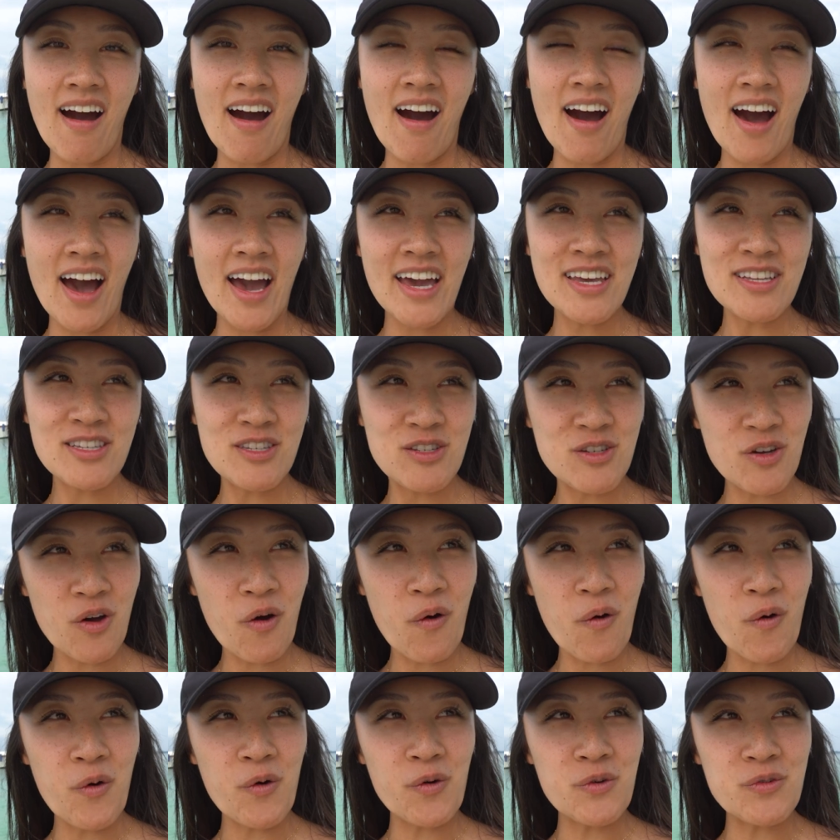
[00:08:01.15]
I
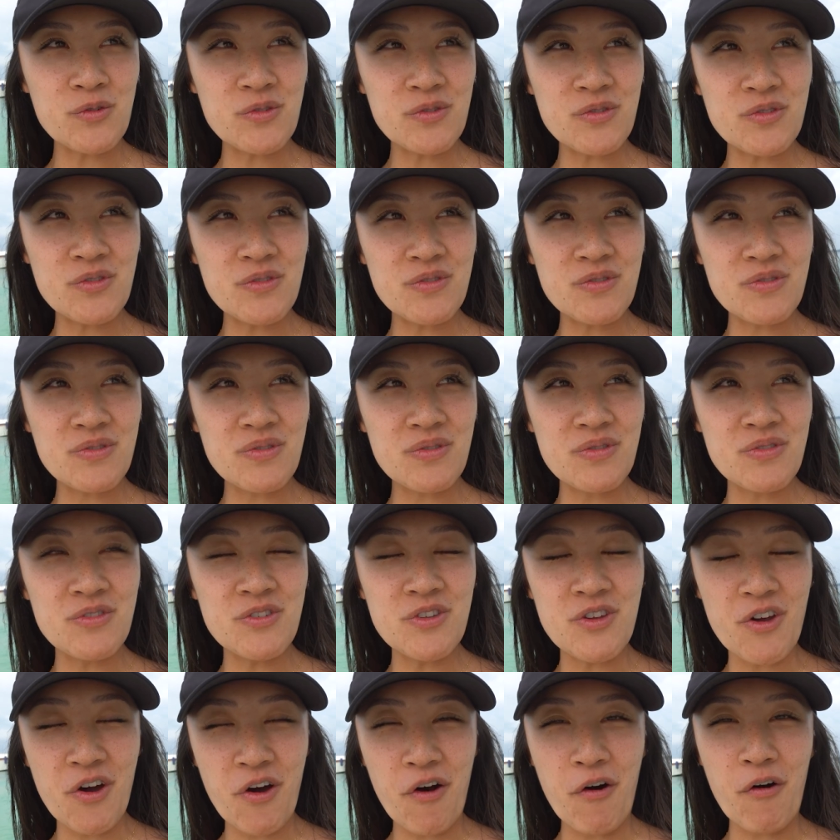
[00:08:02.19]
don't
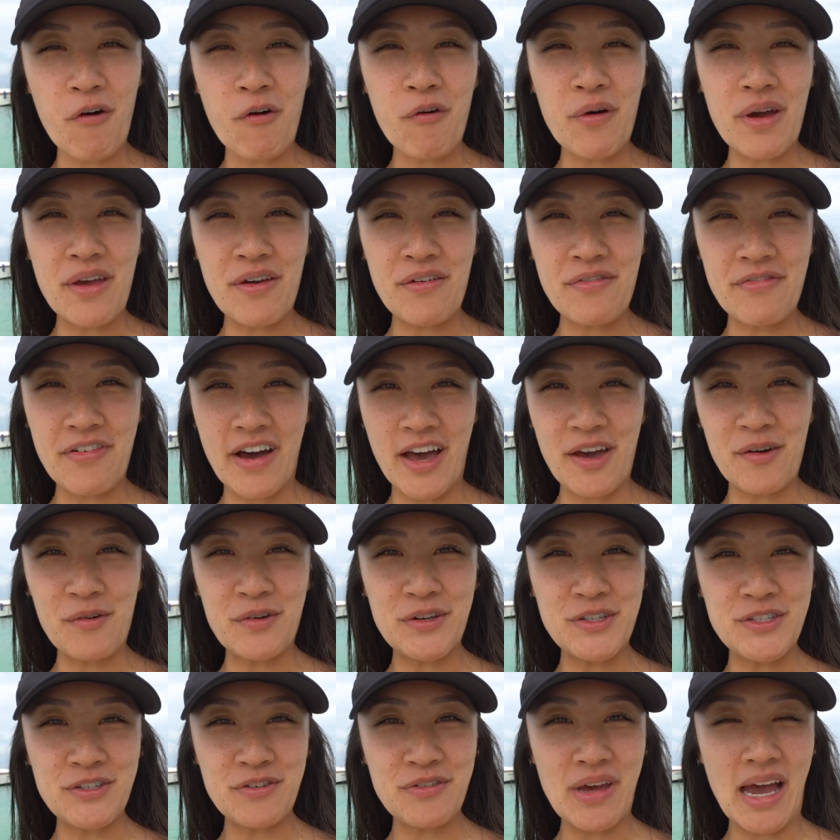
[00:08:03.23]
know if I
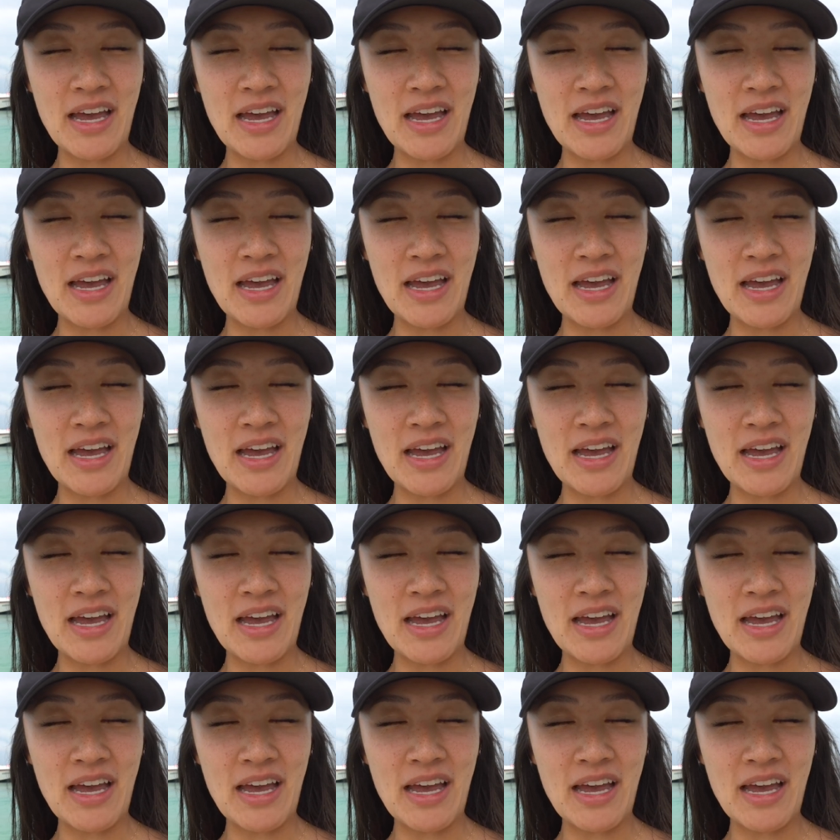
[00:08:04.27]
would do,